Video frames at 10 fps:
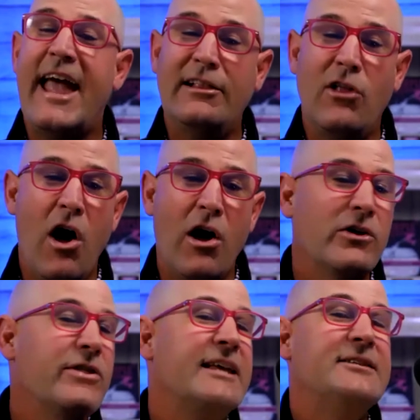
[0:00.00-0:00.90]
longer,
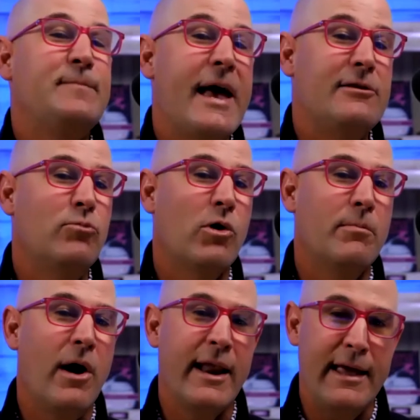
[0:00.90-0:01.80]
they spend more
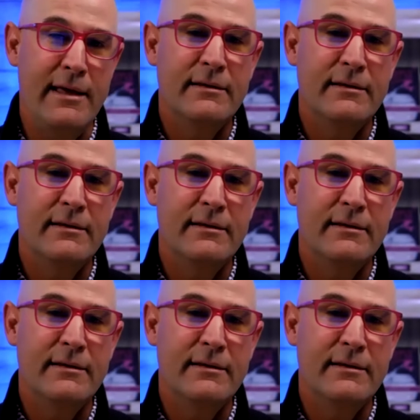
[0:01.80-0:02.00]
money,